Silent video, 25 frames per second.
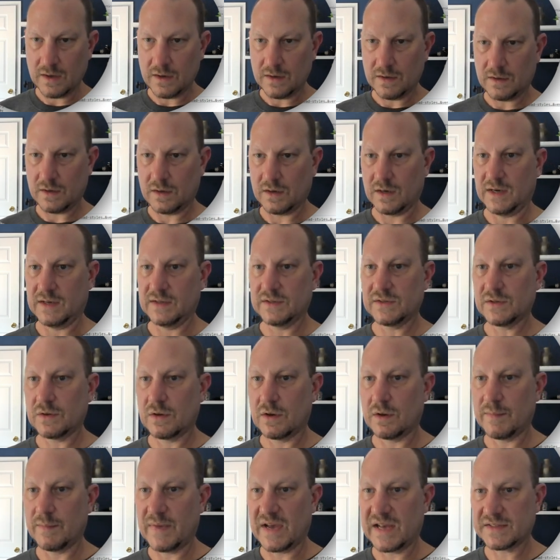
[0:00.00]
All right, so
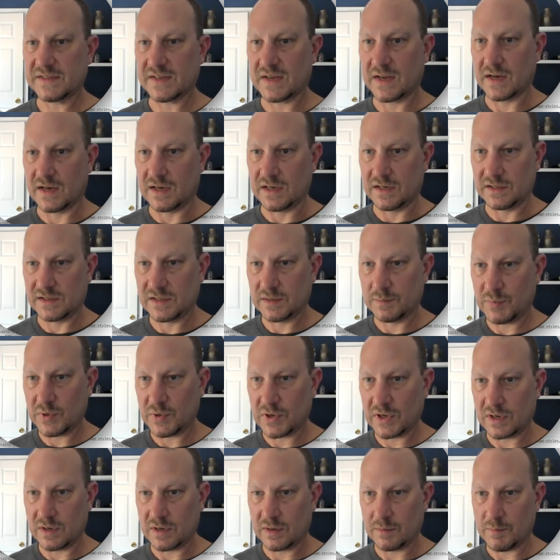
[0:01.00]
I'm asking it to put
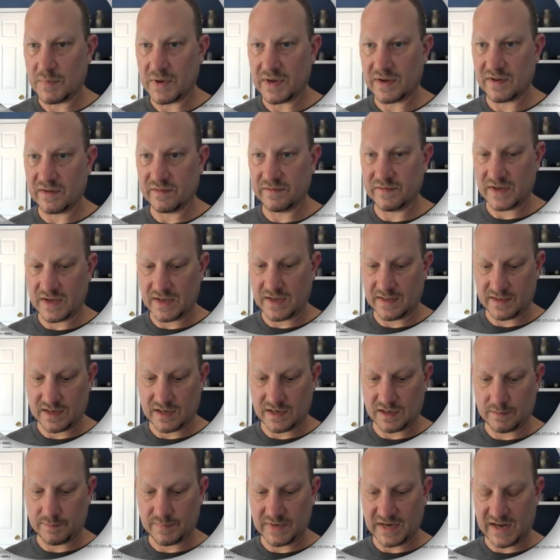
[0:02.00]
it above, and then
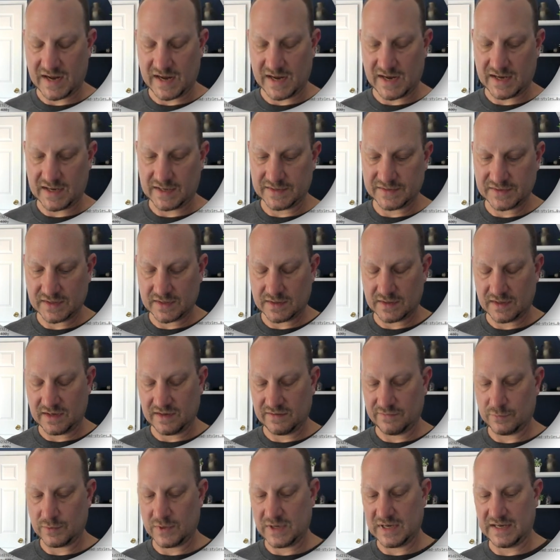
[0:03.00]
I'm going to ask
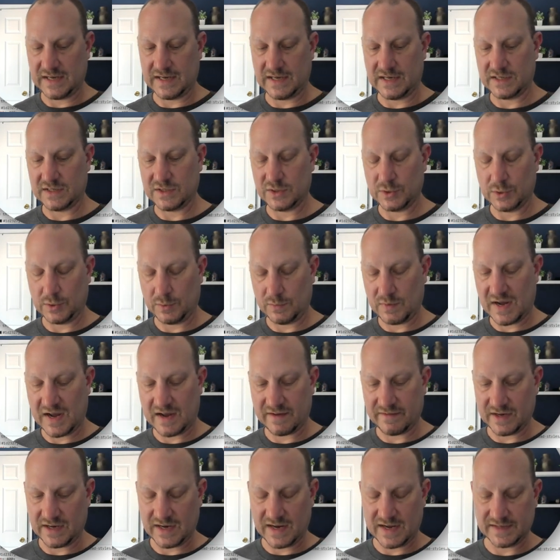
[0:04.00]
if we need to have
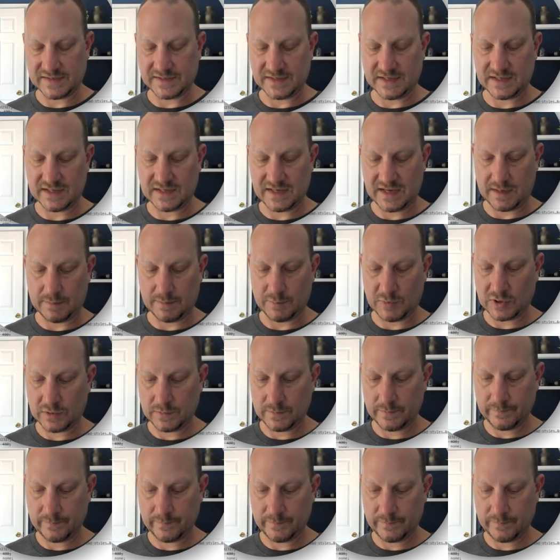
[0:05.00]
it as a table.